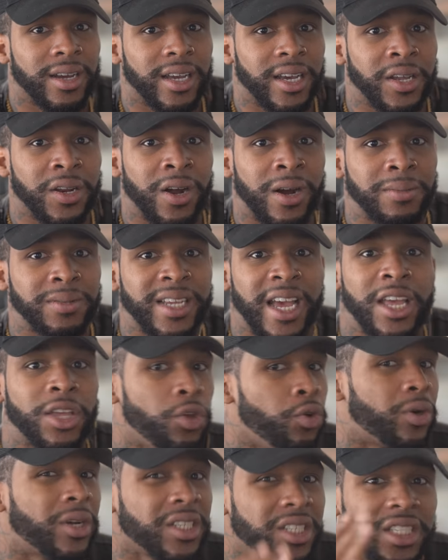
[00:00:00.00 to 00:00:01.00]
You know what I'm saying?
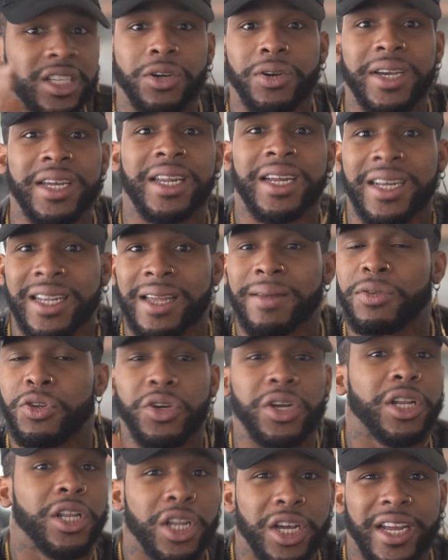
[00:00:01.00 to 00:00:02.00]
You can still get a glimpse. You
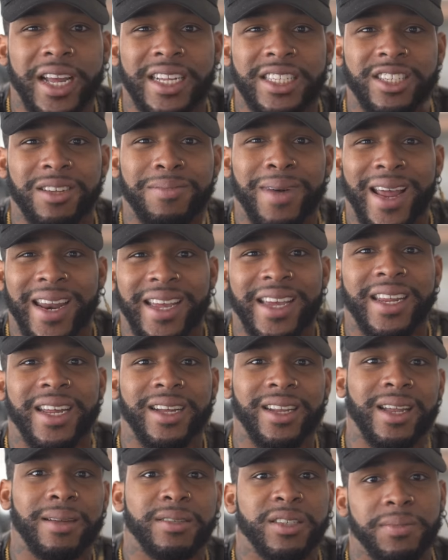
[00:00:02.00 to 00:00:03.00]
can look at somebody, get a
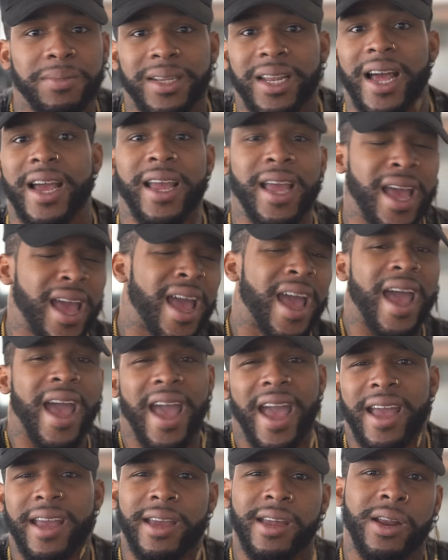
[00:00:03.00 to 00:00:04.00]
glimpse and be like,
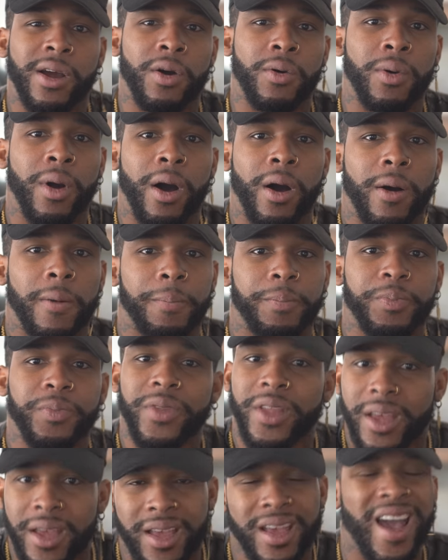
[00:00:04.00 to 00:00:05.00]
hey, you know, well,
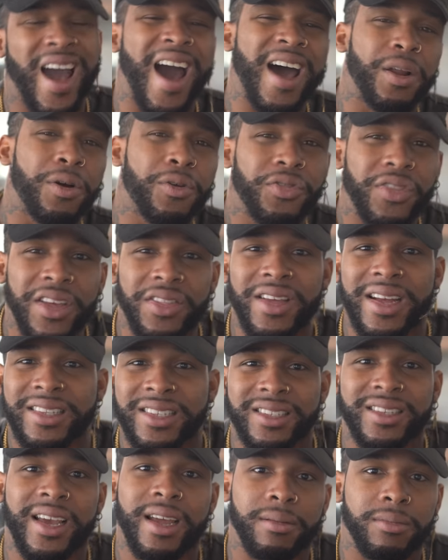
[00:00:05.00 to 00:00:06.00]
I don't think that's
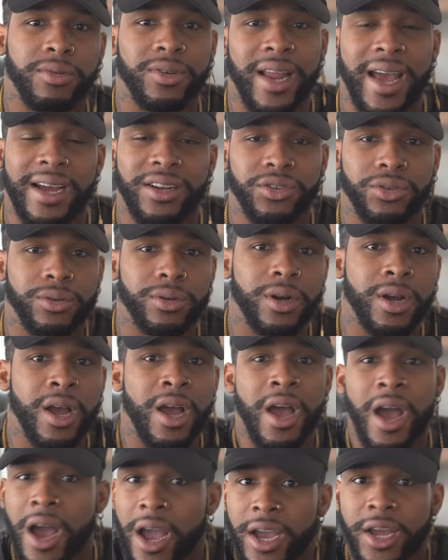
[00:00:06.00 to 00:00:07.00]
attainable natural.
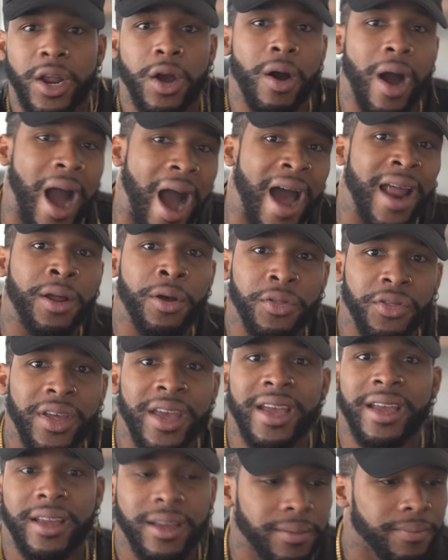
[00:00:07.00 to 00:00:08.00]
You know, I don't
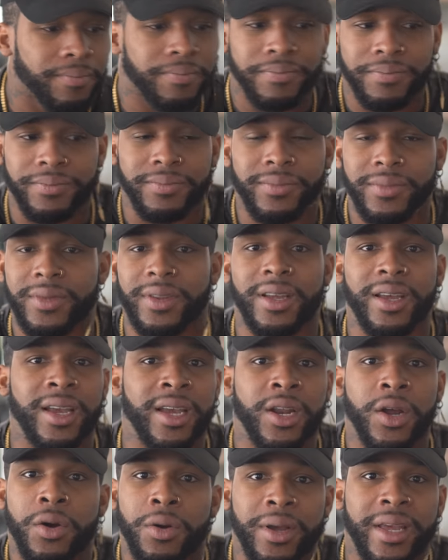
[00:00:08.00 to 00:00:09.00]
think,
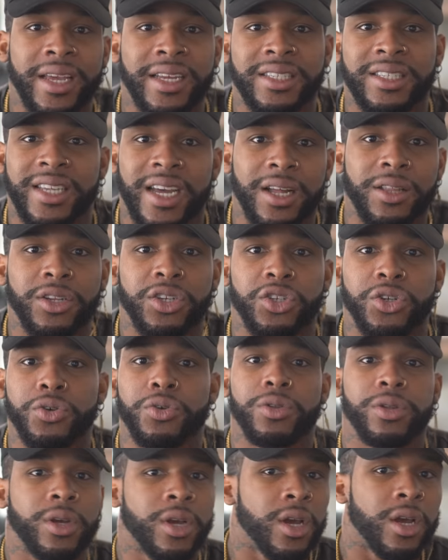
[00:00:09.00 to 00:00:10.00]
you know, he's telling the
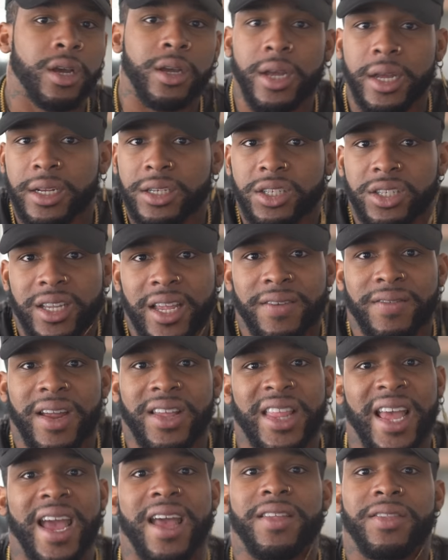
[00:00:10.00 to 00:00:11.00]
truth. And just leave it
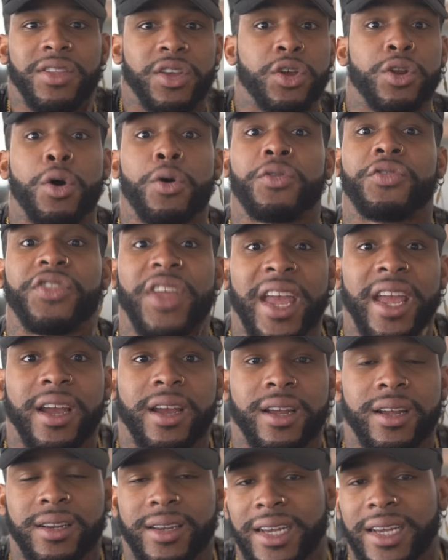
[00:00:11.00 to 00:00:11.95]
at that. You don't think.